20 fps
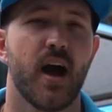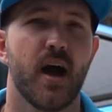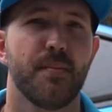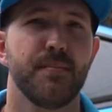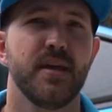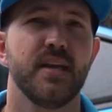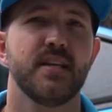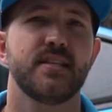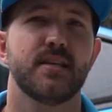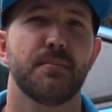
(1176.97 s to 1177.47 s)

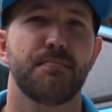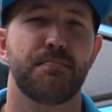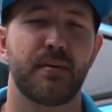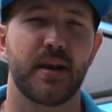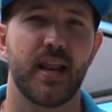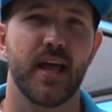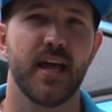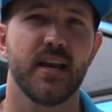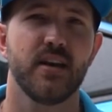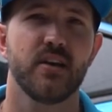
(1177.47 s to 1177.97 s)
is a
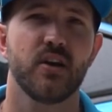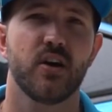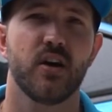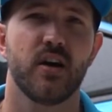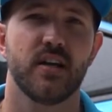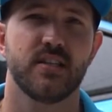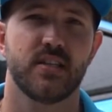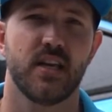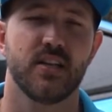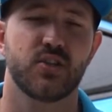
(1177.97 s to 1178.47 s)
blend,
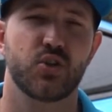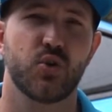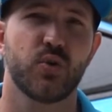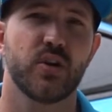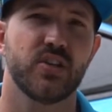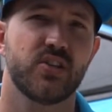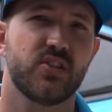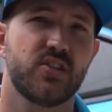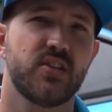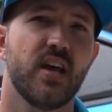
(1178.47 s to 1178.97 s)
it's called
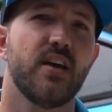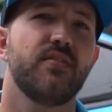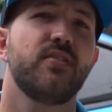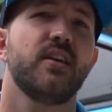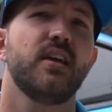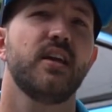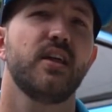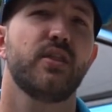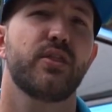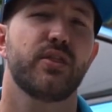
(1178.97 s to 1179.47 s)
a
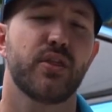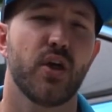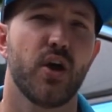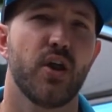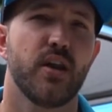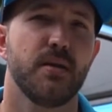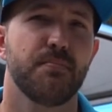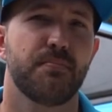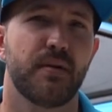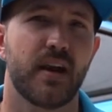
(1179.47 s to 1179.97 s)

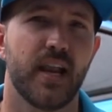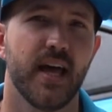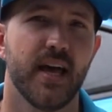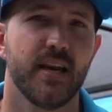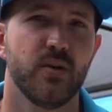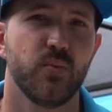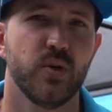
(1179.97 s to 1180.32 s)
70-30 blend,